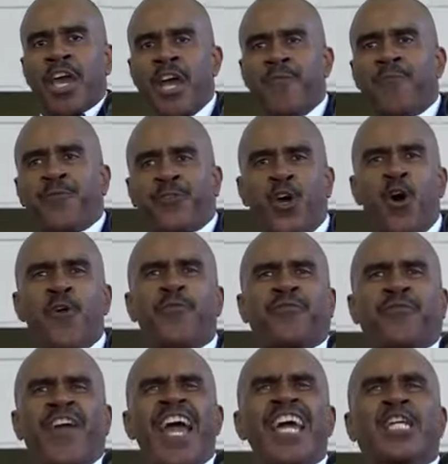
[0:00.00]
If you
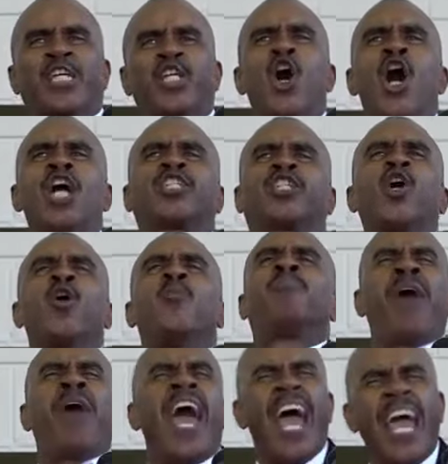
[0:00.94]
think you're
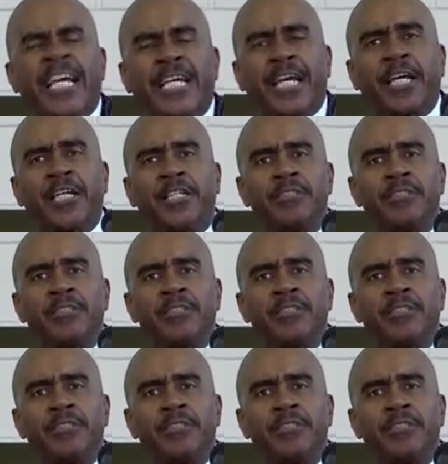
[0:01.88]
too big